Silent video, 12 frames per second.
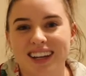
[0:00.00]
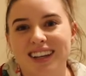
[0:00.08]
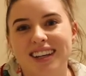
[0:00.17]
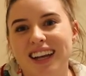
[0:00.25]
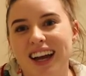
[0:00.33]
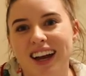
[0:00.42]

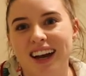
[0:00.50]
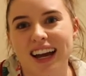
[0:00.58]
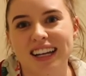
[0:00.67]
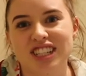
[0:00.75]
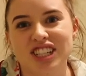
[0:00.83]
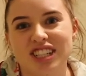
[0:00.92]
yeah,
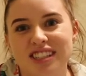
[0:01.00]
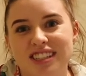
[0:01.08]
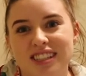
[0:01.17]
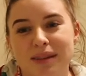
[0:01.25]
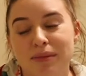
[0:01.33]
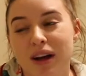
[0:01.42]
I
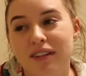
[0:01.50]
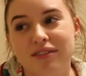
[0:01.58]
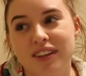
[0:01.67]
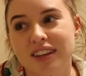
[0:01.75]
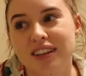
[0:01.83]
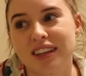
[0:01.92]
just am not
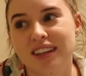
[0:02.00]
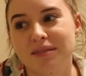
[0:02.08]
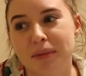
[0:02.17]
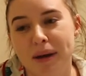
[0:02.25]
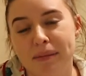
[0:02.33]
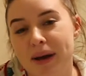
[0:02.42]

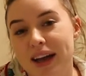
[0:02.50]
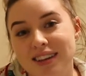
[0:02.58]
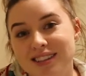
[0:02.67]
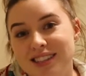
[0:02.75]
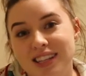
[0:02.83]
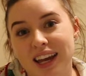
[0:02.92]
feeling my
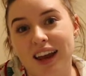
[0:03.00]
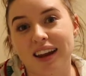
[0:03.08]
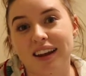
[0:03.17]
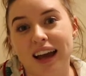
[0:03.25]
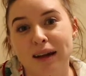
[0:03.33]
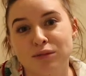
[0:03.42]
best,
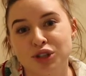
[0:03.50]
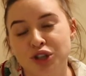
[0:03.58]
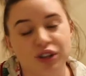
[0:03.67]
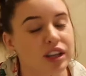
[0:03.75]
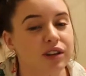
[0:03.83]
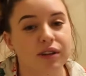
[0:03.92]
and I'm
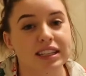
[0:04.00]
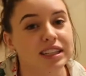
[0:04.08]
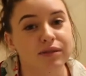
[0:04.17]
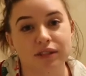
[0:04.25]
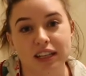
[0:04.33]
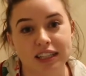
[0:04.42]
sure that you guys
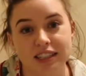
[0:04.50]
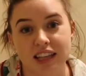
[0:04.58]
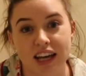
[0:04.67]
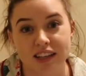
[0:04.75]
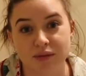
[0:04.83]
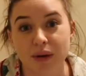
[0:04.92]
can relate to
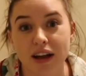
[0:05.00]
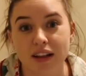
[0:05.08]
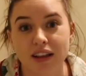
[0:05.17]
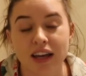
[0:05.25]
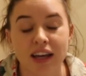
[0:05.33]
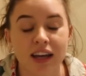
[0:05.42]
that as
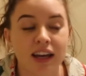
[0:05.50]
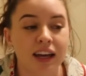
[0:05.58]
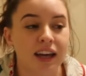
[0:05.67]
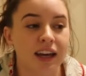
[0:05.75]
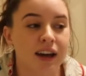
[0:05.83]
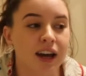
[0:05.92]
well.
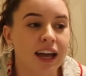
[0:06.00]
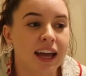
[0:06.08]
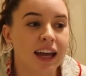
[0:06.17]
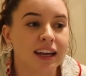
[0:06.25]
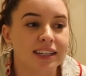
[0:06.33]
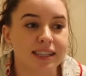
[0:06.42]

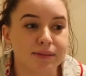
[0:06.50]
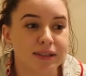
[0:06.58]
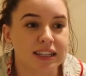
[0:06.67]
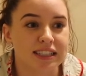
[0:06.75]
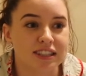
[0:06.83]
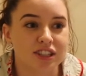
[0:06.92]
Some
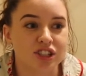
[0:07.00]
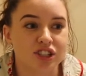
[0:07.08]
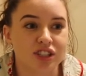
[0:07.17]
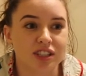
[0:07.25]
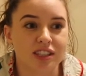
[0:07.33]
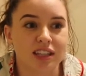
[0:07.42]
days it's
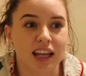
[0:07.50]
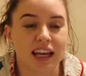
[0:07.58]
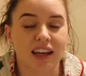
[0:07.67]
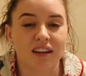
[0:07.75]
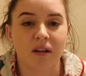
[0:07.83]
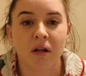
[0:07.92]
just
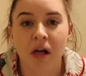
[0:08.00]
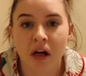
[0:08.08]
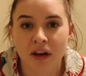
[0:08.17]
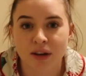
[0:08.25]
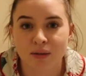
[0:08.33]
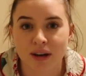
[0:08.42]
like,
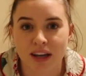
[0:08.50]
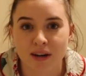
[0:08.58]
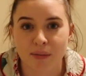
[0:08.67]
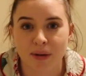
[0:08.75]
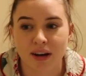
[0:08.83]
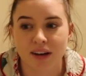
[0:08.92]
ugh, you wake
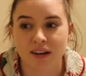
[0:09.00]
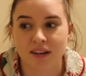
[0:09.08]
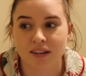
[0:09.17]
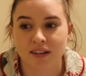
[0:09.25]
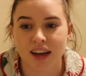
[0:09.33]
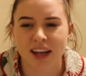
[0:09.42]
up
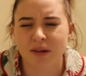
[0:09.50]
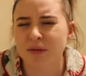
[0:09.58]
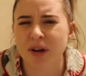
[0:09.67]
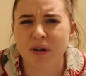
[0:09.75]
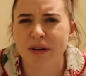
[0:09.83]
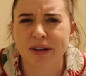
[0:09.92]
and I don't
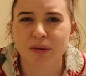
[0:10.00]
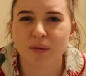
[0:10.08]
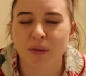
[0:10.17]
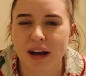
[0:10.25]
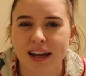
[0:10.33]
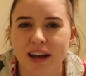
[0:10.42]
know
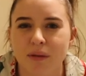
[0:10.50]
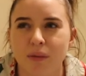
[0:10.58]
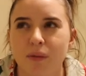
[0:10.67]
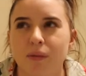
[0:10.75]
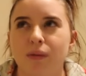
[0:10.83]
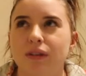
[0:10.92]
why,
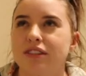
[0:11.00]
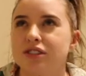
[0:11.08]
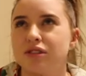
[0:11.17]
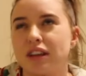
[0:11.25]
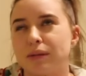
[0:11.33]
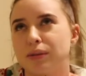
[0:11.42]
there's
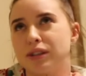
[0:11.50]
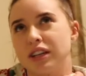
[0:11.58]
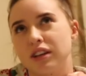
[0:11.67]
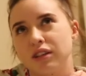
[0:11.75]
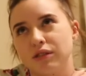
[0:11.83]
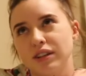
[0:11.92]
no like
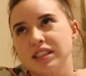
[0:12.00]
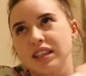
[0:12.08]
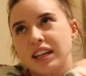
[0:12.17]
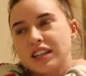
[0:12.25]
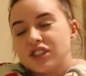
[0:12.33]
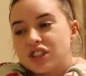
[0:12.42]
particular
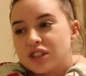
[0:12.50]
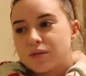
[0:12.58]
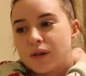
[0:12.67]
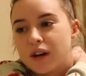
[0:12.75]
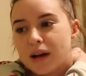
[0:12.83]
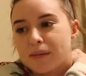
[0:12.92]
reason. I just
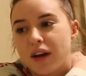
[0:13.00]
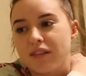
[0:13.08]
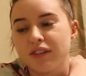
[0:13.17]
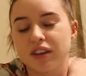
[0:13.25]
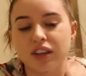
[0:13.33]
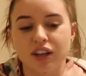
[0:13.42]
woke up
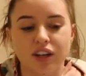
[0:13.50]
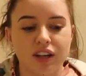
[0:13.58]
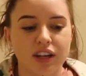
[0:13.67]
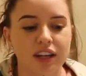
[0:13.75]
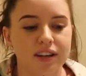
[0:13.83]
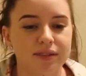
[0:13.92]
not feeling
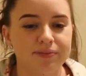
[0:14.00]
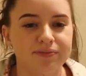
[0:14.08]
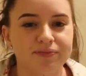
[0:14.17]
good, and